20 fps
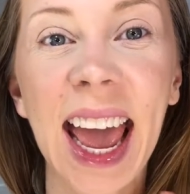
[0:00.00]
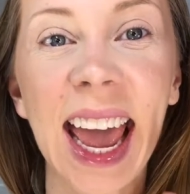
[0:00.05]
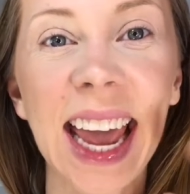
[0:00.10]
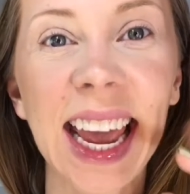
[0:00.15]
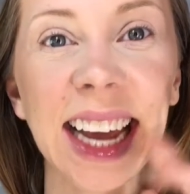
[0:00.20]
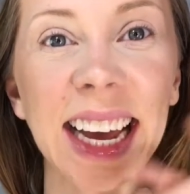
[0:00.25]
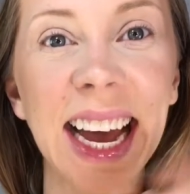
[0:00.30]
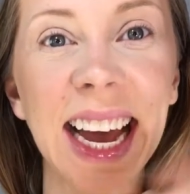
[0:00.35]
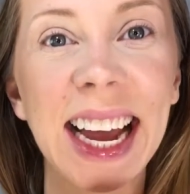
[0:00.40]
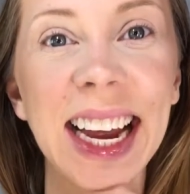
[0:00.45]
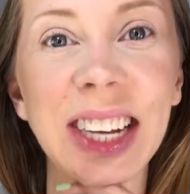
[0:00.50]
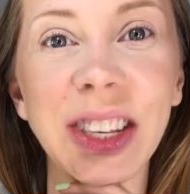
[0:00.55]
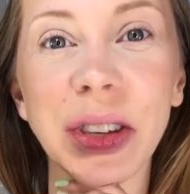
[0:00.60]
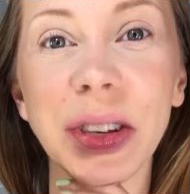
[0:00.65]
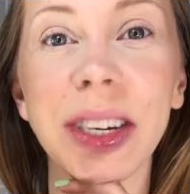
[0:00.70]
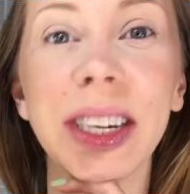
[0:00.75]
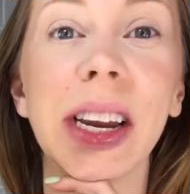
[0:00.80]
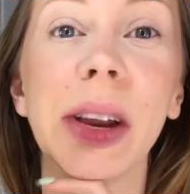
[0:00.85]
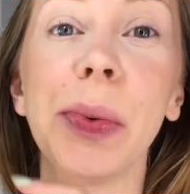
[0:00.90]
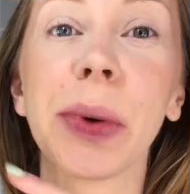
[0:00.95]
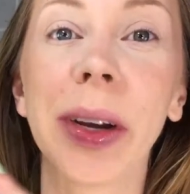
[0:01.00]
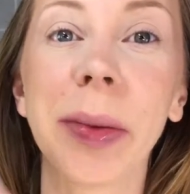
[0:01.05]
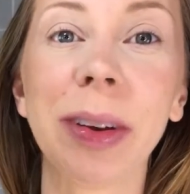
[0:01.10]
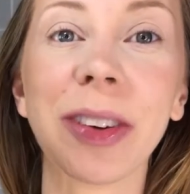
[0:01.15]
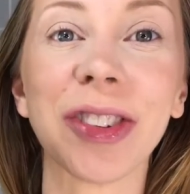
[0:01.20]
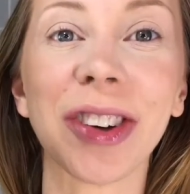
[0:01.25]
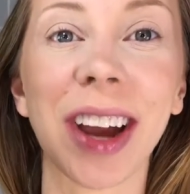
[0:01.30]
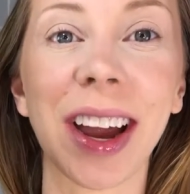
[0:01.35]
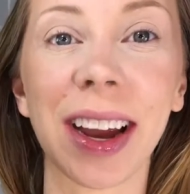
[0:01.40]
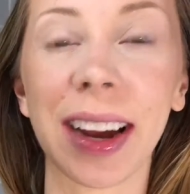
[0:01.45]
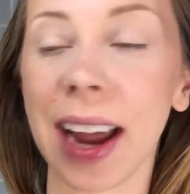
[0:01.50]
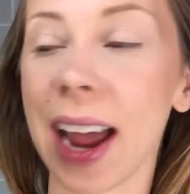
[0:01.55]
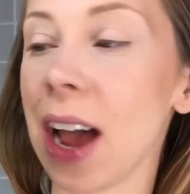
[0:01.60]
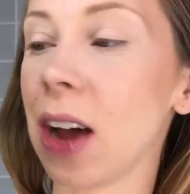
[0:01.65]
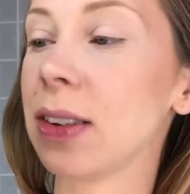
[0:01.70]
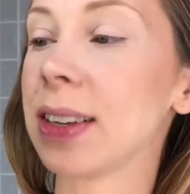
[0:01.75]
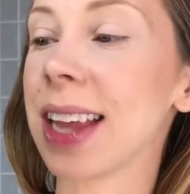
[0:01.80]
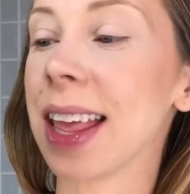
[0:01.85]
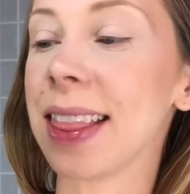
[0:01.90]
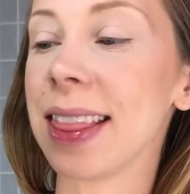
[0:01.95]
Hey guys, so today we're going to be trying
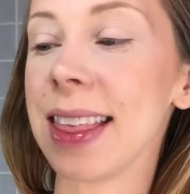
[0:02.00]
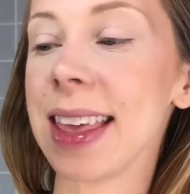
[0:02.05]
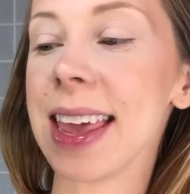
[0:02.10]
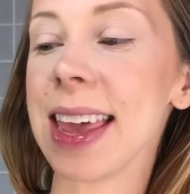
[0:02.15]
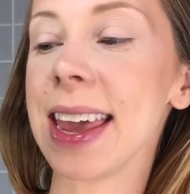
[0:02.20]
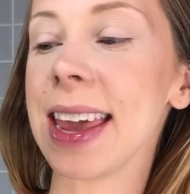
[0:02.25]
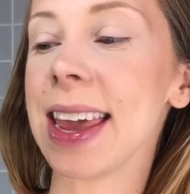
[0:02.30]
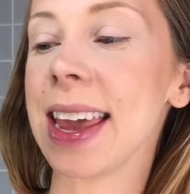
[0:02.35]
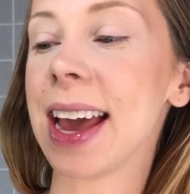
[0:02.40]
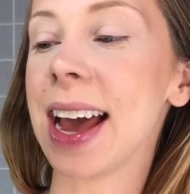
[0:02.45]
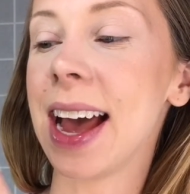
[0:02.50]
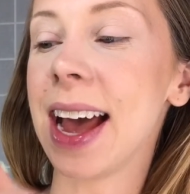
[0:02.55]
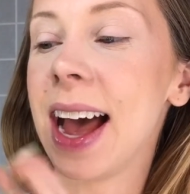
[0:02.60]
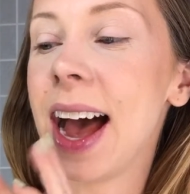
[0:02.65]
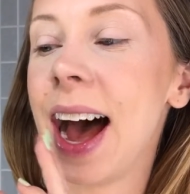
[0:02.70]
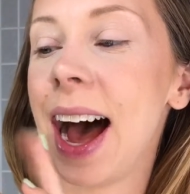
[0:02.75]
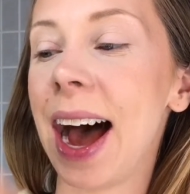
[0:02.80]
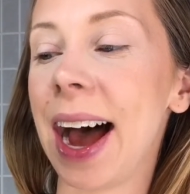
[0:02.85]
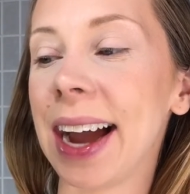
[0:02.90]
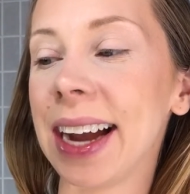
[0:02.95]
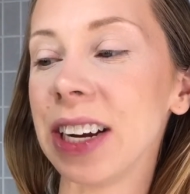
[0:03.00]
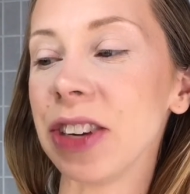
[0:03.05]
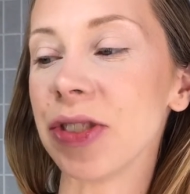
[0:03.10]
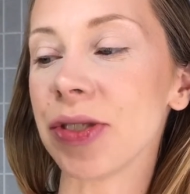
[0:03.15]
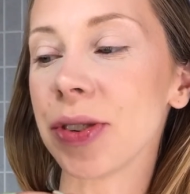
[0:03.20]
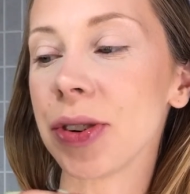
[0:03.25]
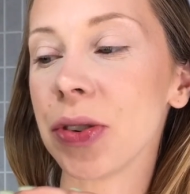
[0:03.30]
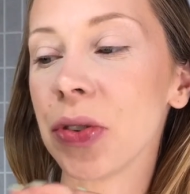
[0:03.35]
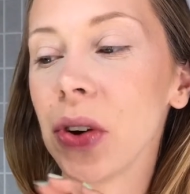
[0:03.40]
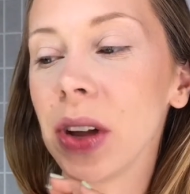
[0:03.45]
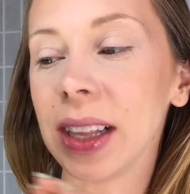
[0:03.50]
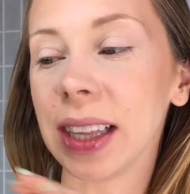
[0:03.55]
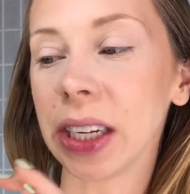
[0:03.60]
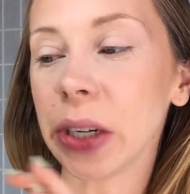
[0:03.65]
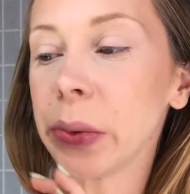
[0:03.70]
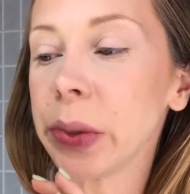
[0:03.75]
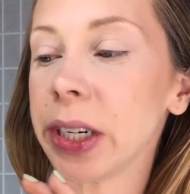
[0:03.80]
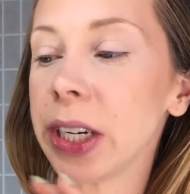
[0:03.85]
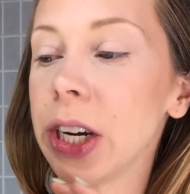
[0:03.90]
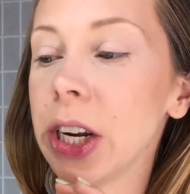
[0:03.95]
out the Hydro
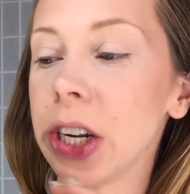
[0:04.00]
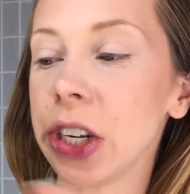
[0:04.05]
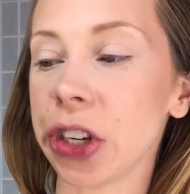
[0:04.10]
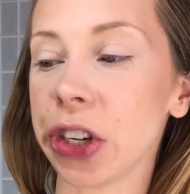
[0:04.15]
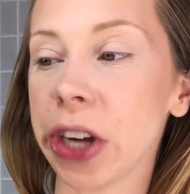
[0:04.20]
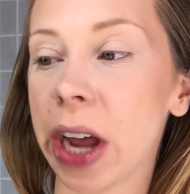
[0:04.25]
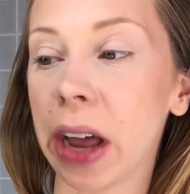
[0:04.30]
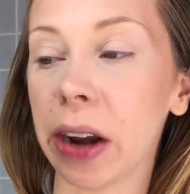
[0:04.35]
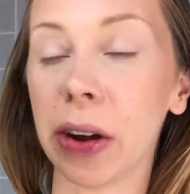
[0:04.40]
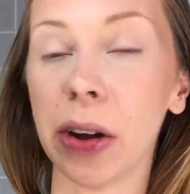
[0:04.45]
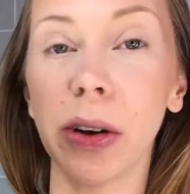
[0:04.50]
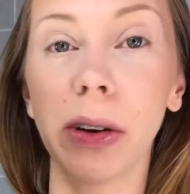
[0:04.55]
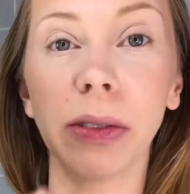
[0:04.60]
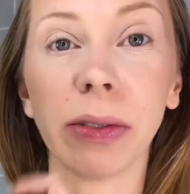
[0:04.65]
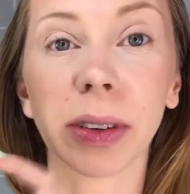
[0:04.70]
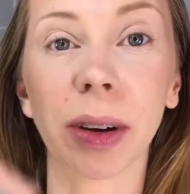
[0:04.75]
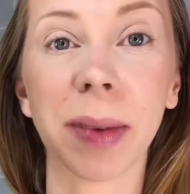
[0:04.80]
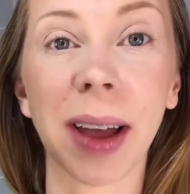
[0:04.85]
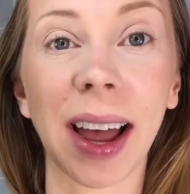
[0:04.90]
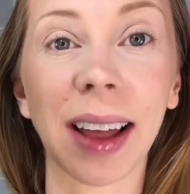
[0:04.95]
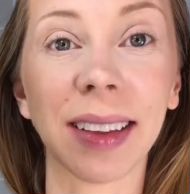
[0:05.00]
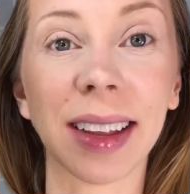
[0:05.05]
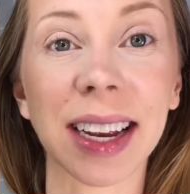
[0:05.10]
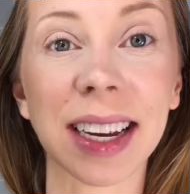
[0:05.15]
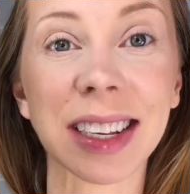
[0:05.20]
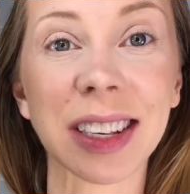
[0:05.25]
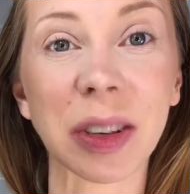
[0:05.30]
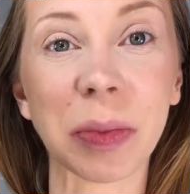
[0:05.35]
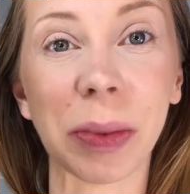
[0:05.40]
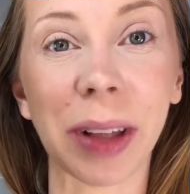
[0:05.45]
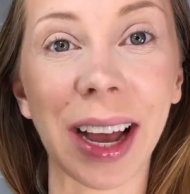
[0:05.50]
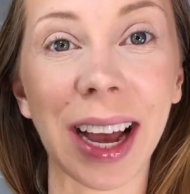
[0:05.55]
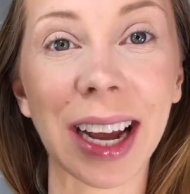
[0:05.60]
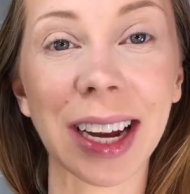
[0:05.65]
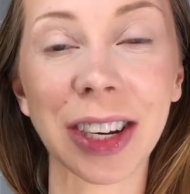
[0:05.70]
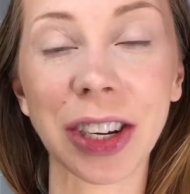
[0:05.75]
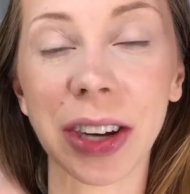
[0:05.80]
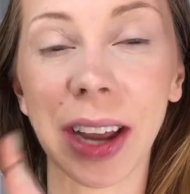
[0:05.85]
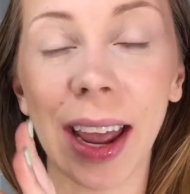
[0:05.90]
Liquid Shadow from LA Splash.